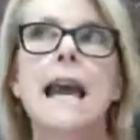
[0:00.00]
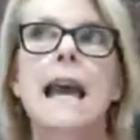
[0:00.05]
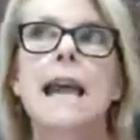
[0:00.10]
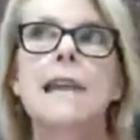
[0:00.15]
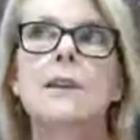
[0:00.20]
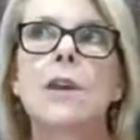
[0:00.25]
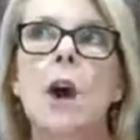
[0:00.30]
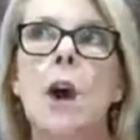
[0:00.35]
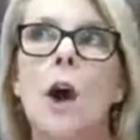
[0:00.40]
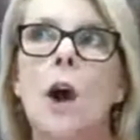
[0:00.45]

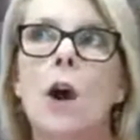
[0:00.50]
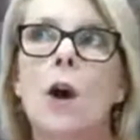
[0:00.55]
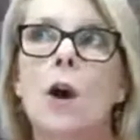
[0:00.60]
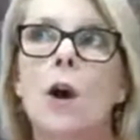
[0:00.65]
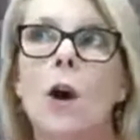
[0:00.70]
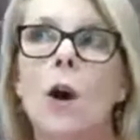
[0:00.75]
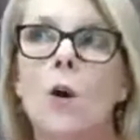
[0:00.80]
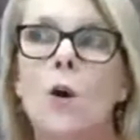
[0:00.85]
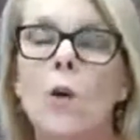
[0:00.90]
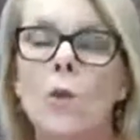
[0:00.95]
And
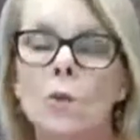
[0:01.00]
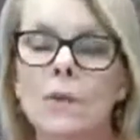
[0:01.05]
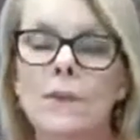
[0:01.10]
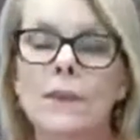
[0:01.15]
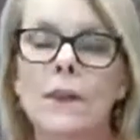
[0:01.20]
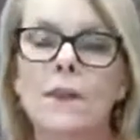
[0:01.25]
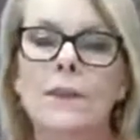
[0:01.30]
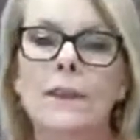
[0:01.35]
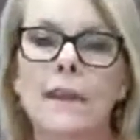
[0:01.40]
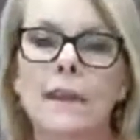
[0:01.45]

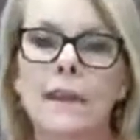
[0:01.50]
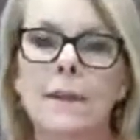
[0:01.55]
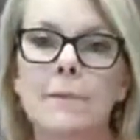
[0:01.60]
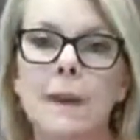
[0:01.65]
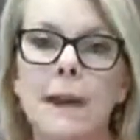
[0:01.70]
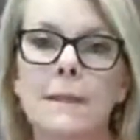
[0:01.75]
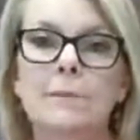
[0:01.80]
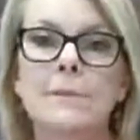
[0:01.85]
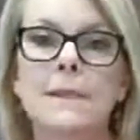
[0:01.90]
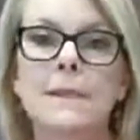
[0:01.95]
also think
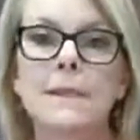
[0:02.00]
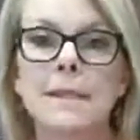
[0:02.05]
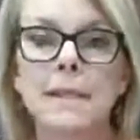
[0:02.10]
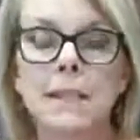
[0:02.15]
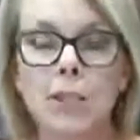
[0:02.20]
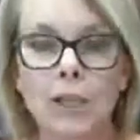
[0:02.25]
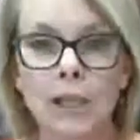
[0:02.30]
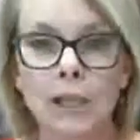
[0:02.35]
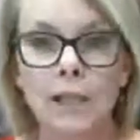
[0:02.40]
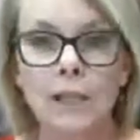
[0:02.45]
about
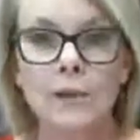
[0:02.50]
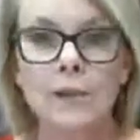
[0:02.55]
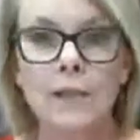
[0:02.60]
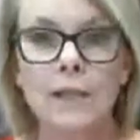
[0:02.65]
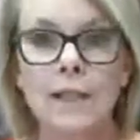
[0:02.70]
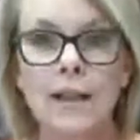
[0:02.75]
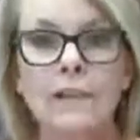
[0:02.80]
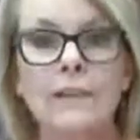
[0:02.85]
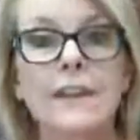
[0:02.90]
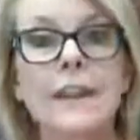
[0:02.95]
positioning
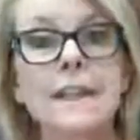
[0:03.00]
yourself.